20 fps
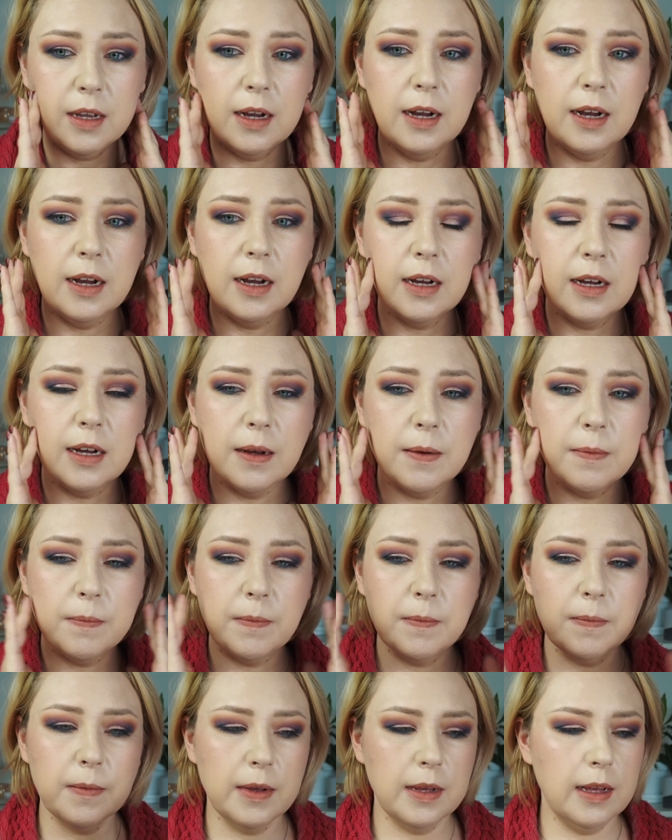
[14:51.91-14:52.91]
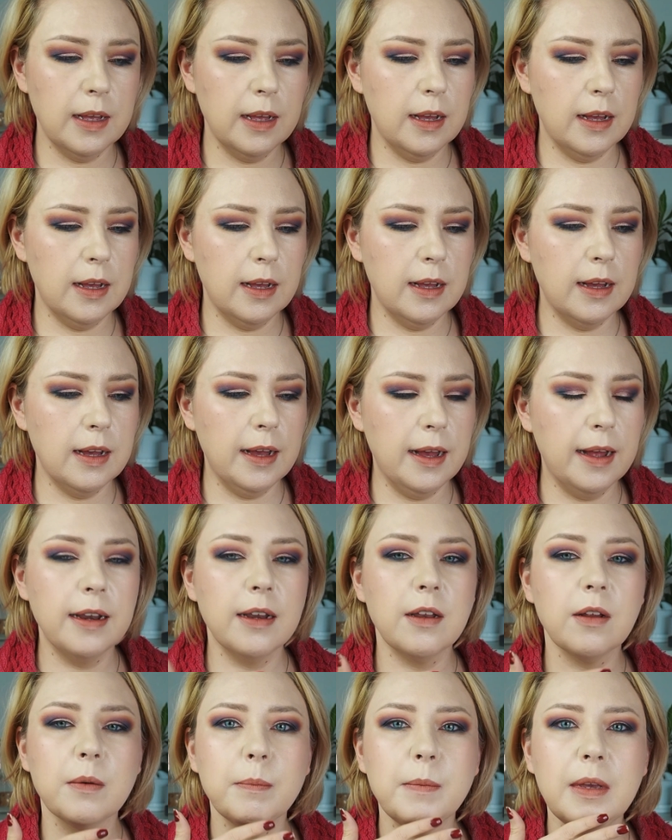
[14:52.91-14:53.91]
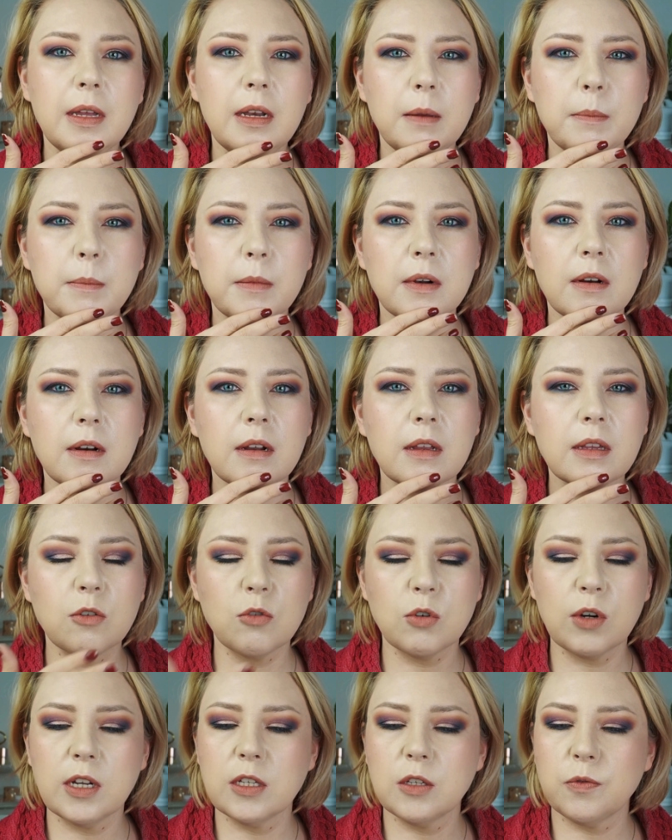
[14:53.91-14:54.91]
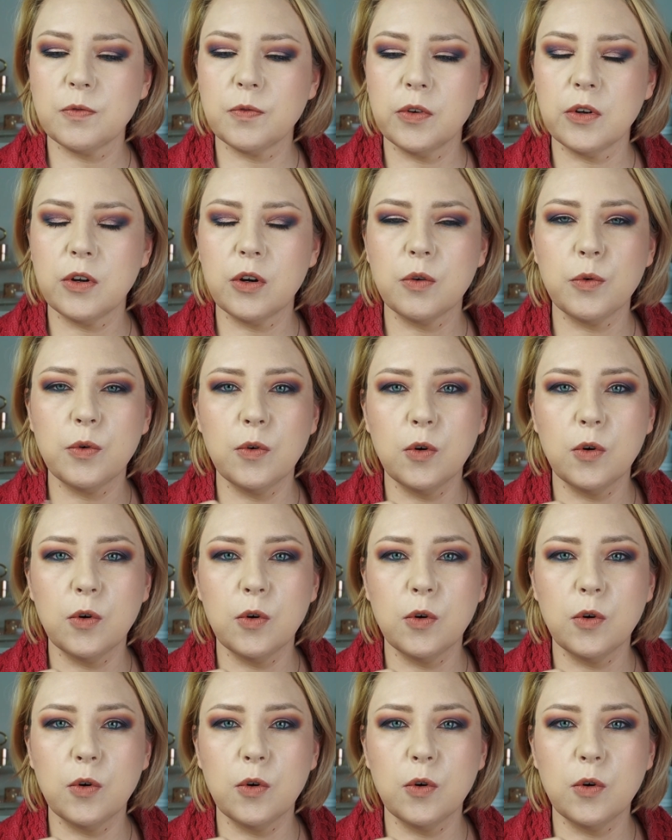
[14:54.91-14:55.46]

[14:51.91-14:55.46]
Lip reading: and a minimal transfer